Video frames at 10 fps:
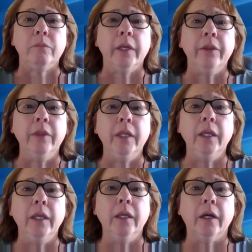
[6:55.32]

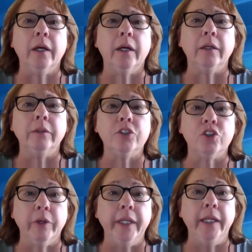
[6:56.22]
the
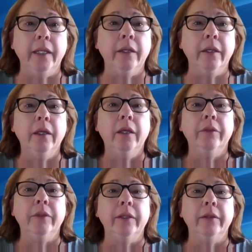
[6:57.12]
training
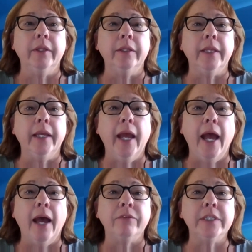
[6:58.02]
that they
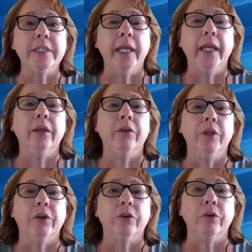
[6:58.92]
have to take,
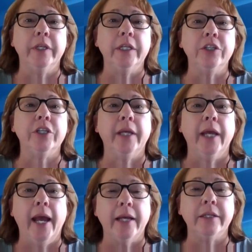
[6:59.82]
their Credentia
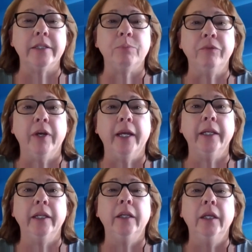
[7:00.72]
has
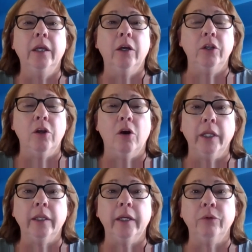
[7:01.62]
provided an
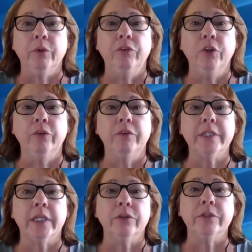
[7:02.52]
online review of a
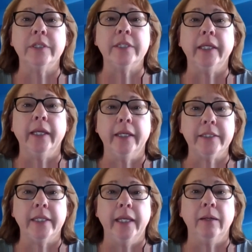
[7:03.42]
skills
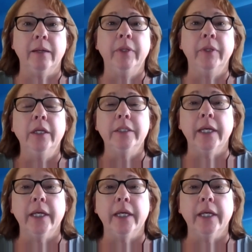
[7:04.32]
exam to